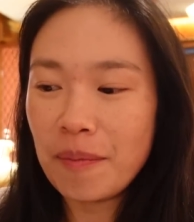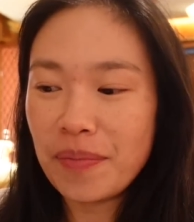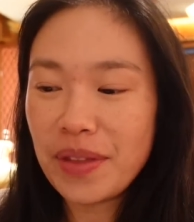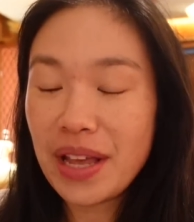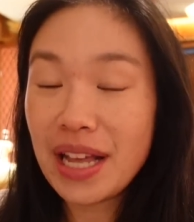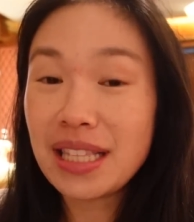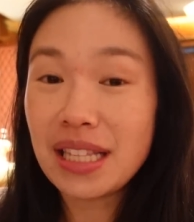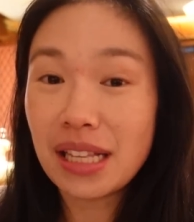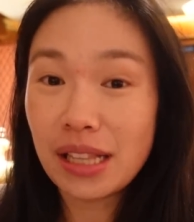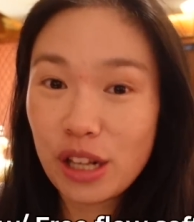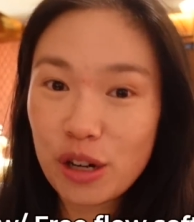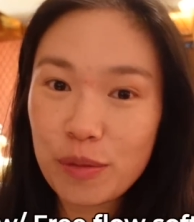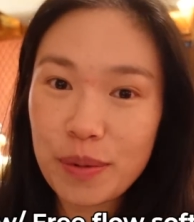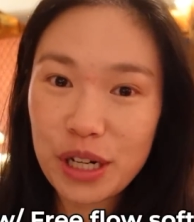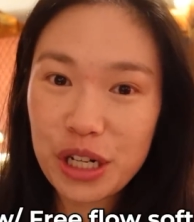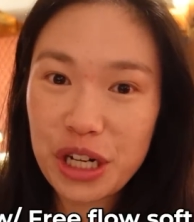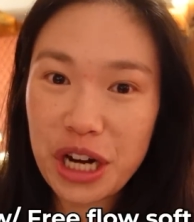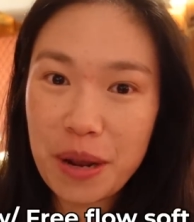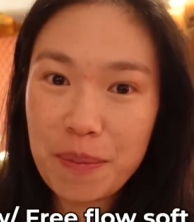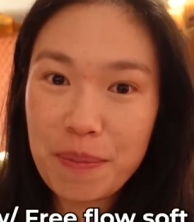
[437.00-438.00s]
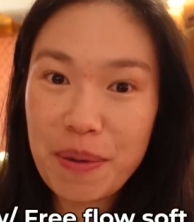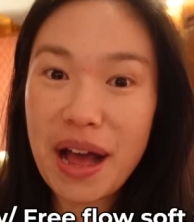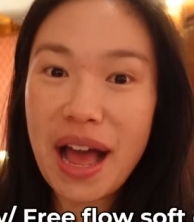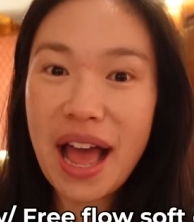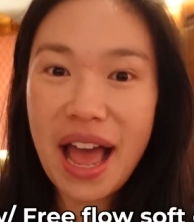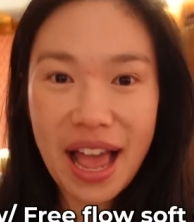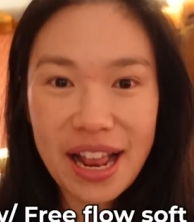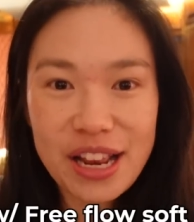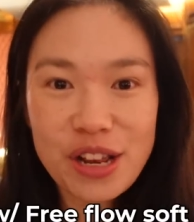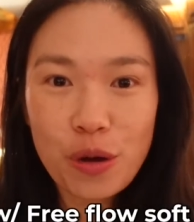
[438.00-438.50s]
it's a little bit cheaper
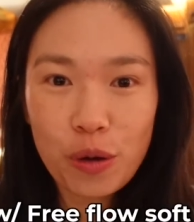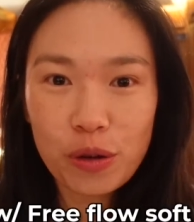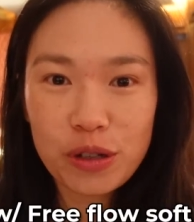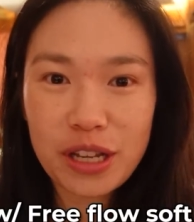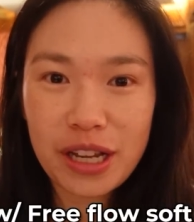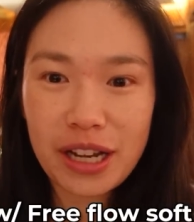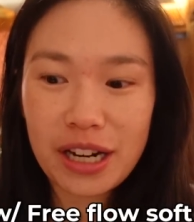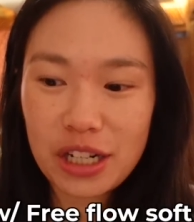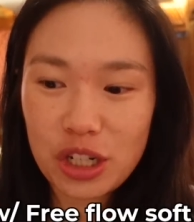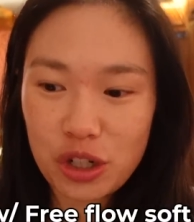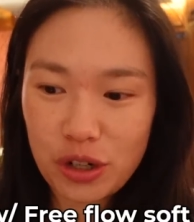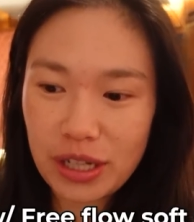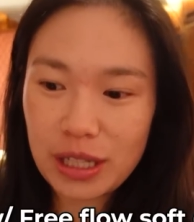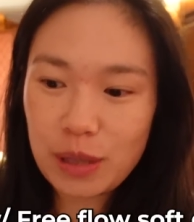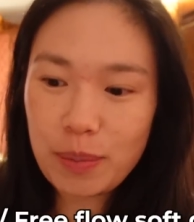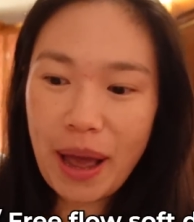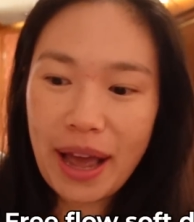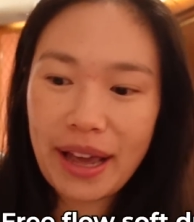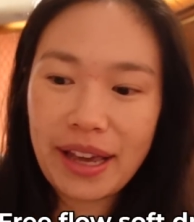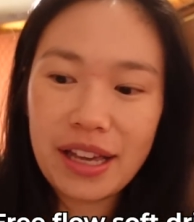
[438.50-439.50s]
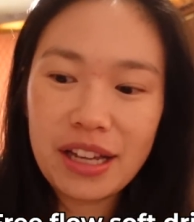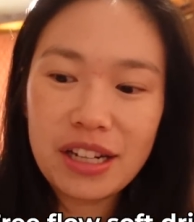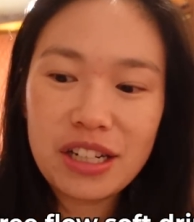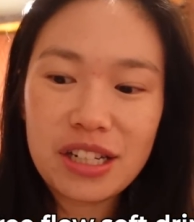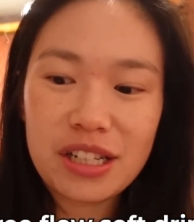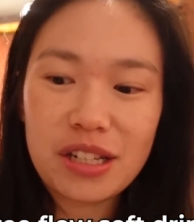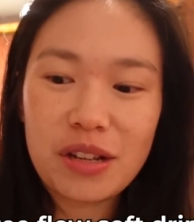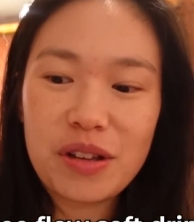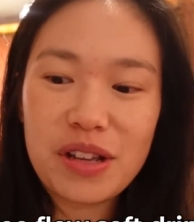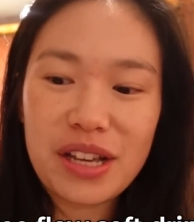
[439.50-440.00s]
and you also get a drinks package.
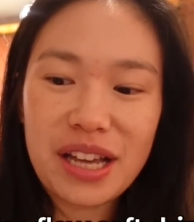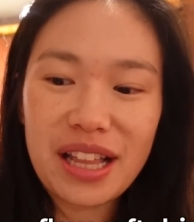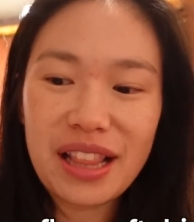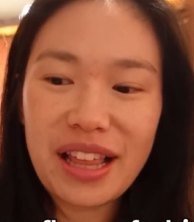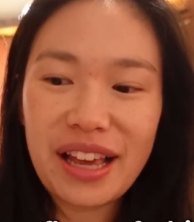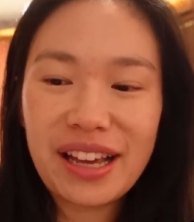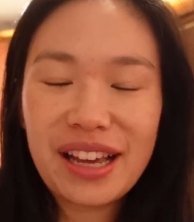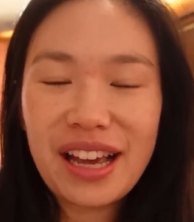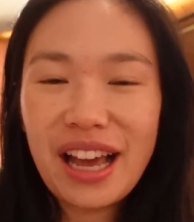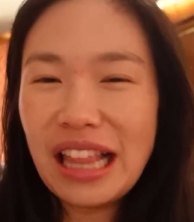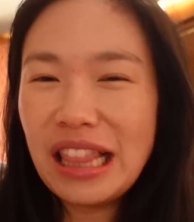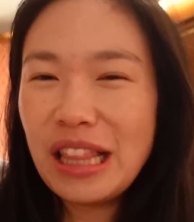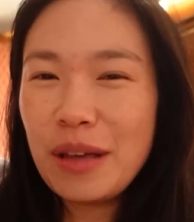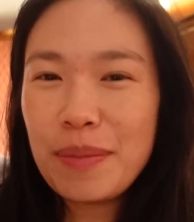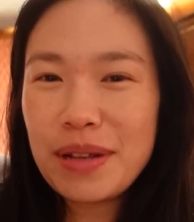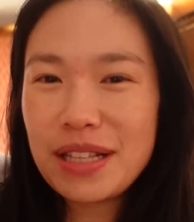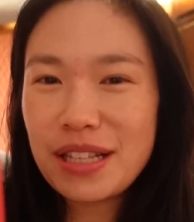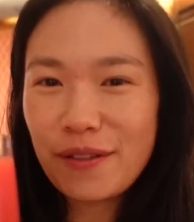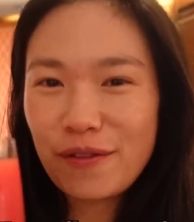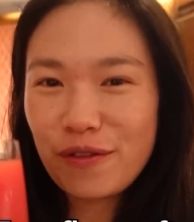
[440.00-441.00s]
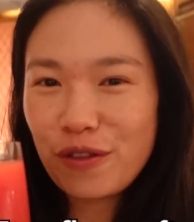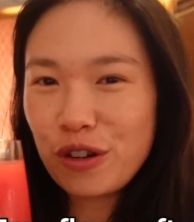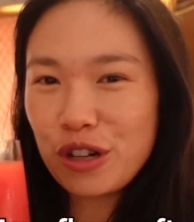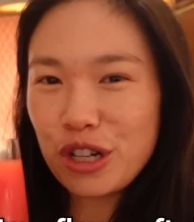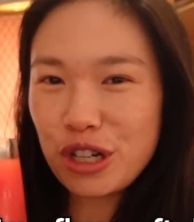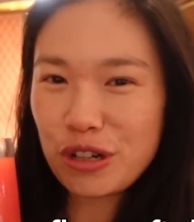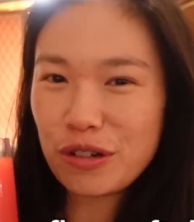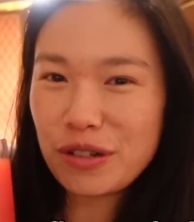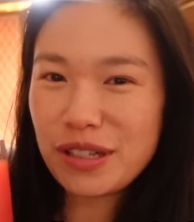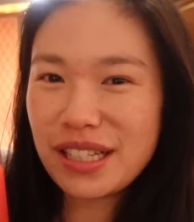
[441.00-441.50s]
So you get like unlimited fruit
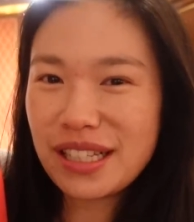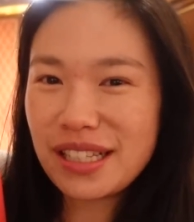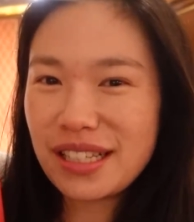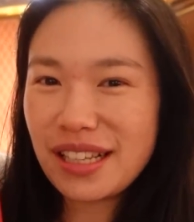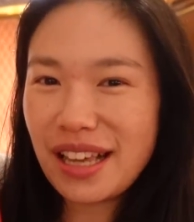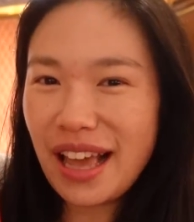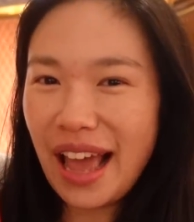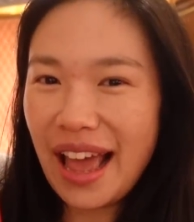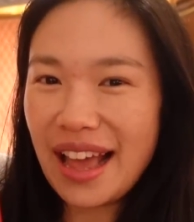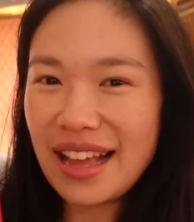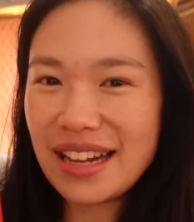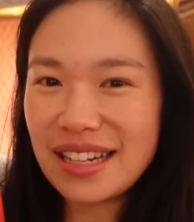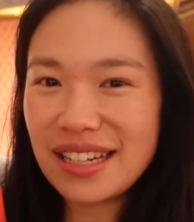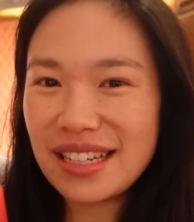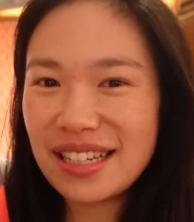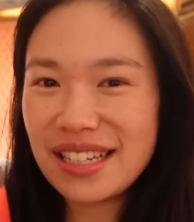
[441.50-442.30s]
juice and